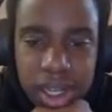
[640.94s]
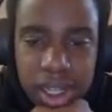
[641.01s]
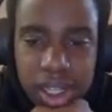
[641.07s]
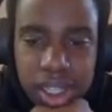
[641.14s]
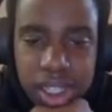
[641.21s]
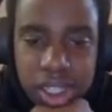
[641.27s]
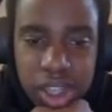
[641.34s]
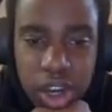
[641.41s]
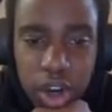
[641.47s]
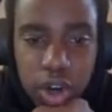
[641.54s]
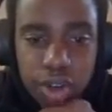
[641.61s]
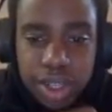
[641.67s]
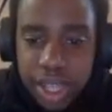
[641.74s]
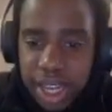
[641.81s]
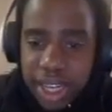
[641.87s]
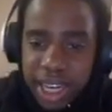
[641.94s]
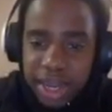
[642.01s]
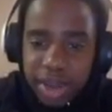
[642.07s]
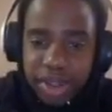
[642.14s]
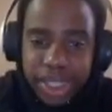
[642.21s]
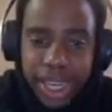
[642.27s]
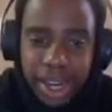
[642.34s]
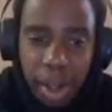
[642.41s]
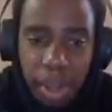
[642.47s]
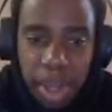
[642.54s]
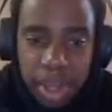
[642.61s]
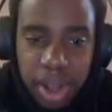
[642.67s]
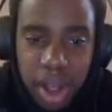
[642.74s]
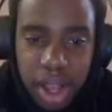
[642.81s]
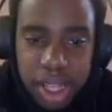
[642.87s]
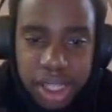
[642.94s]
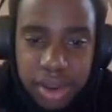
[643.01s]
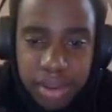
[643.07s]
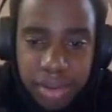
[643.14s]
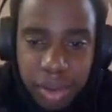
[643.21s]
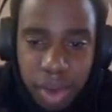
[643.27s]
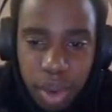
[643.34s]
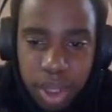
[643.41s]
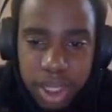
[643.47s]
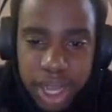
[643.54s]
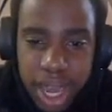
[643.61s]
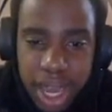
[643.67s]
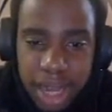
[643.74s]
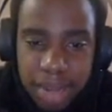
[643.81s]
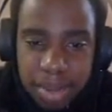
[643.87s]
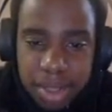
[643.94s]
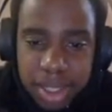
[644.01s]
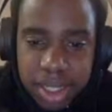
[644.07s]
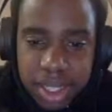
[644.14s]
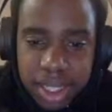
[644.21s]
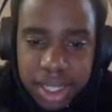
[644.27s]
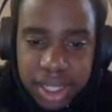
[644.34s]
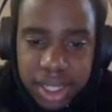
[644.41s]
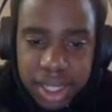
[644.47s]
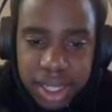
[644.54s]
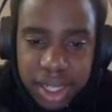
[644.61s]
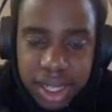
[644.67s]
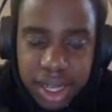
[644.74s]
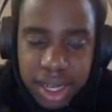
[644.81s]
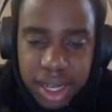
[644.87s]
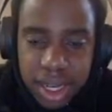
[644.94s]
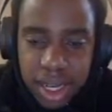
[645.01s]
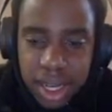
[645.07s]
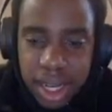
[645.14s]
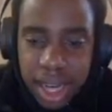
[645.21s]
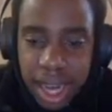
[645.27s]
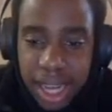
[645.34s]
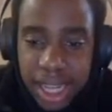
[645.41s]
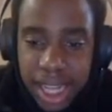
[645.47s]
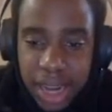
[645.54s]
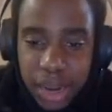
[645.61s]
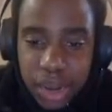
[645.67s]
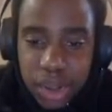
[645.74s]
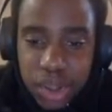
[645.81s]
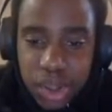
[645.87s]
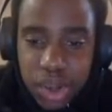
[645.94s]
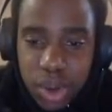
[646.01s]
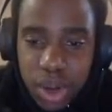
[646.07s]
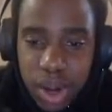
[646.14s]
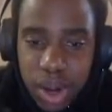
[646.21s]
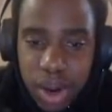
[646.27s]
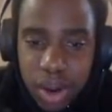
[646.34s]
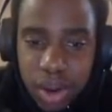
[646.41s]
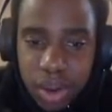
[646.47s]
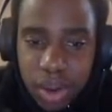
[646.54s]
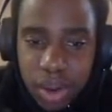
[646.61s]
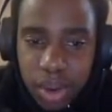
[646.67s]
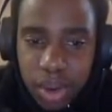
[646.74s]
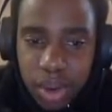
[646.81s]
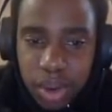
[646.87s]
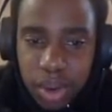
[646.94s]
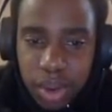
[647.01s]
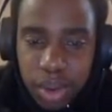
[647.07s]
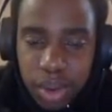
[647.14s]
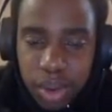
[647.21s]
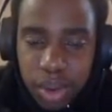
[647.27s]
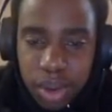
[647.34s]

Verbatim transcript: So, San Diego State only lost four times this season. And they were 2 0. Ooh.